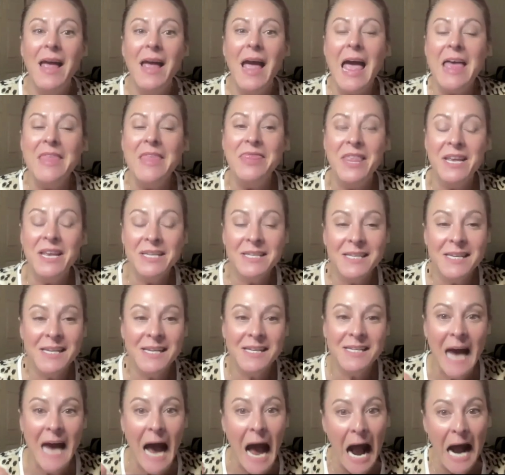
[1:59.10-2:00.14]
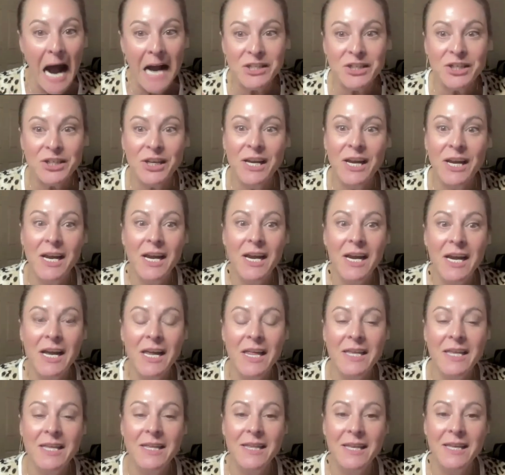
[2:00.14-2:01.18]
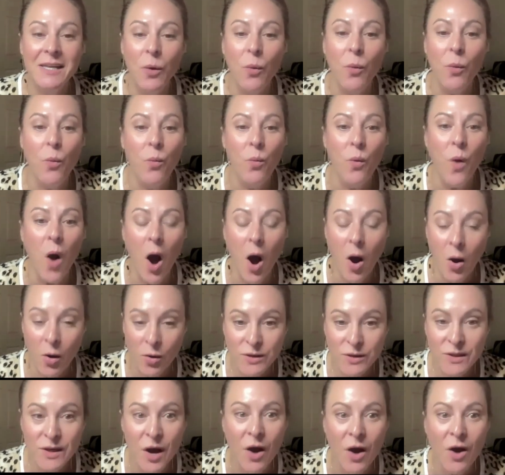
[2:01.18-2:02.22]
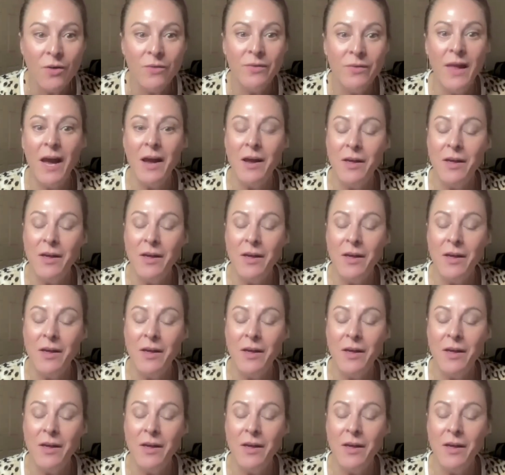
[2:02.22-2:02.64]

this is actually the ozone that